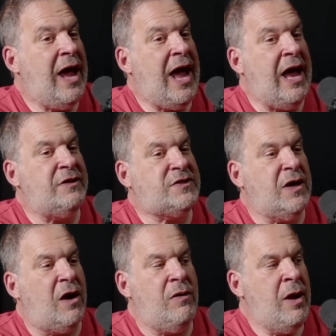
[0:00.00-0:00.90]
And
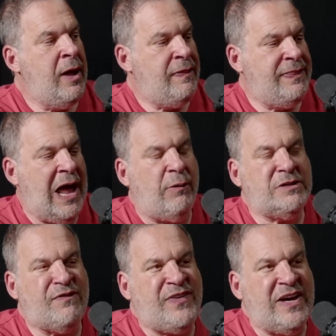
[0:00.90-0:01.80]
so that
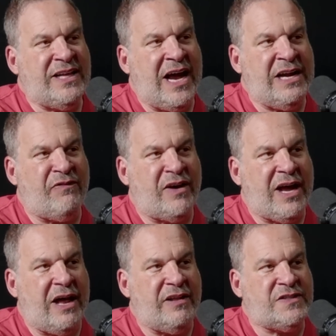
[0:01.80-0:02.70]
was a feeling I never
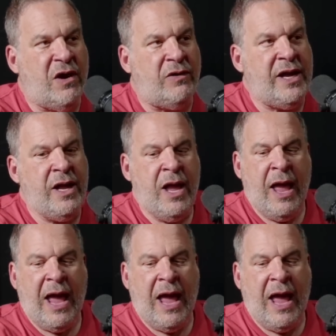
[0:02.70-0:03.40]
got at Sony,